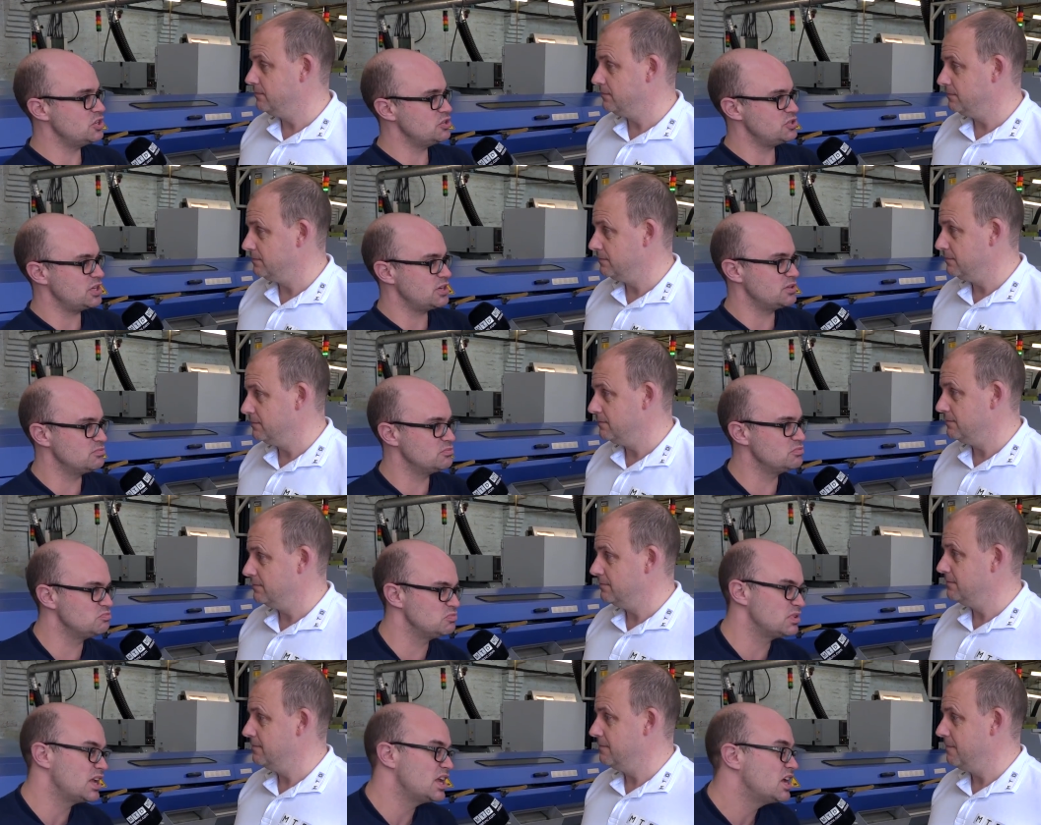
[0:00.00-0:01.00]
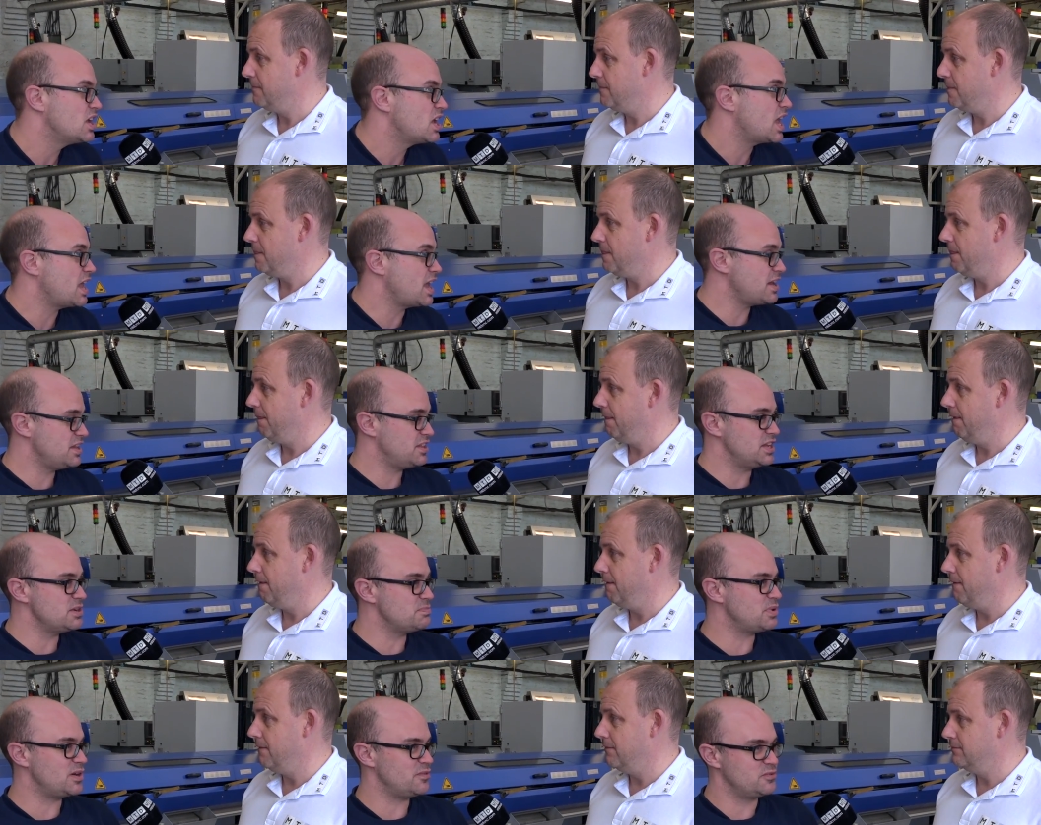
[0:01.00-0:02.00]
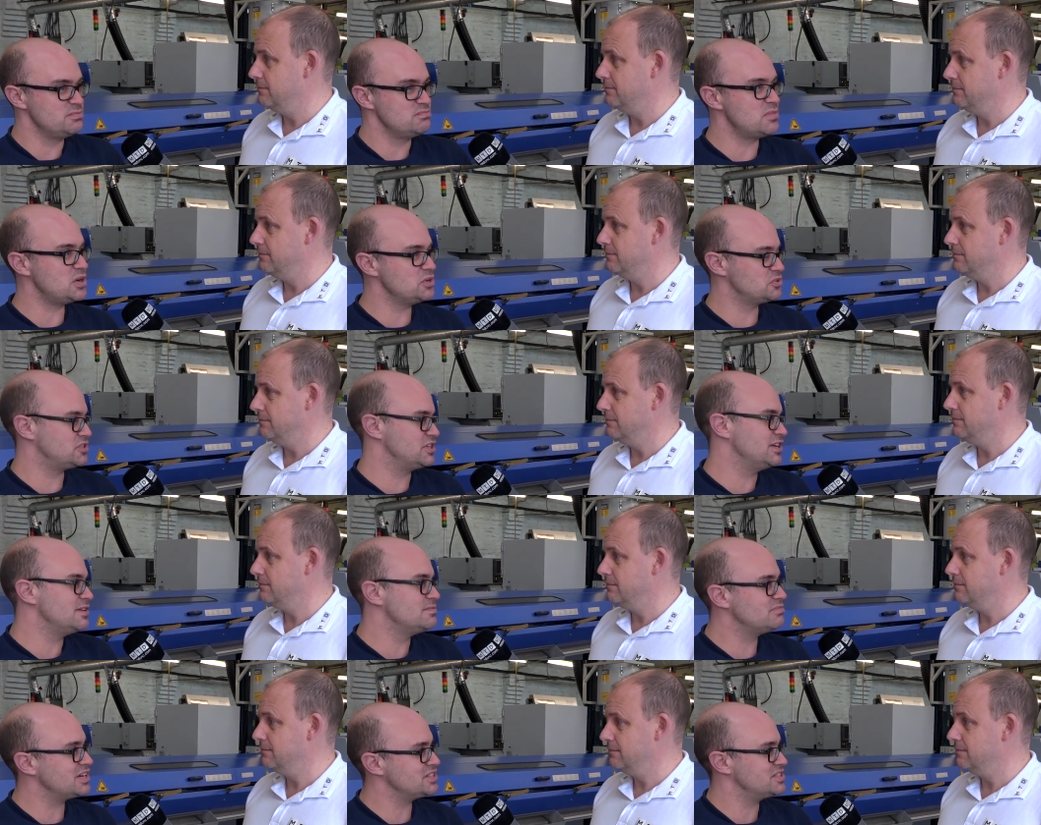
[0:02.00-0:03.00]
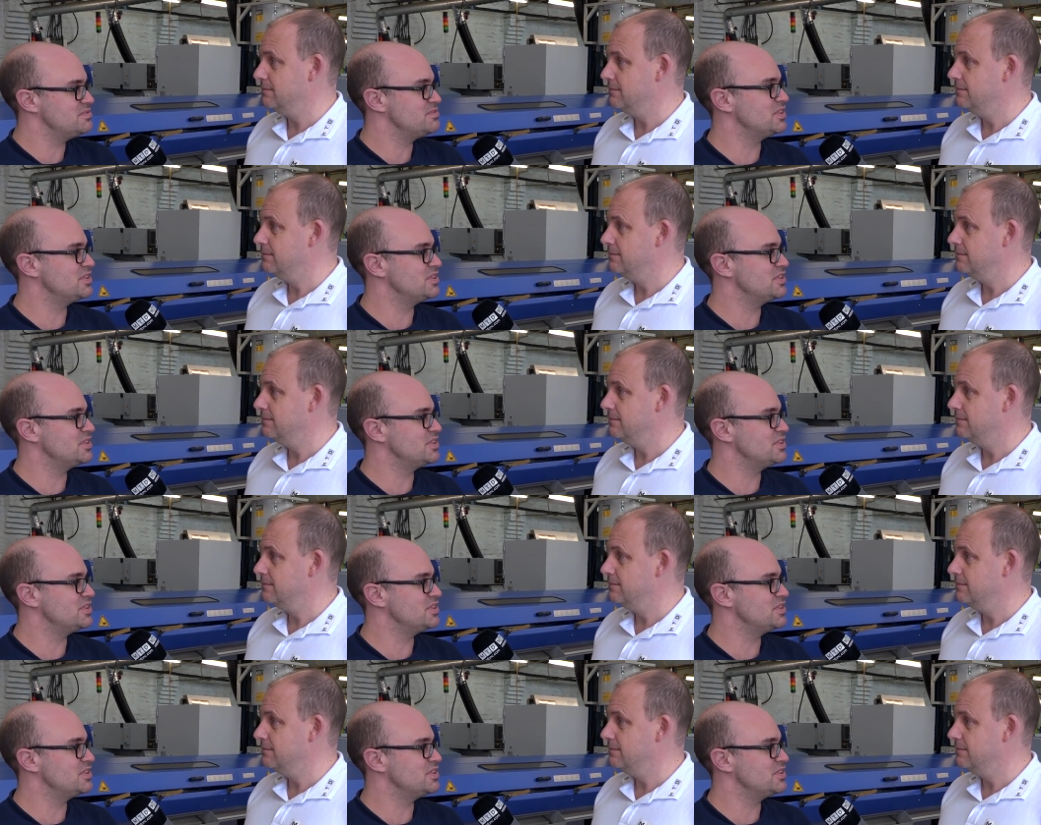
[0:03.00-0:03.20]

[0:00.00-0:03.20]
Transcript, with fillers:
Speaker 1: use it on anything apart from mild steel and brass, to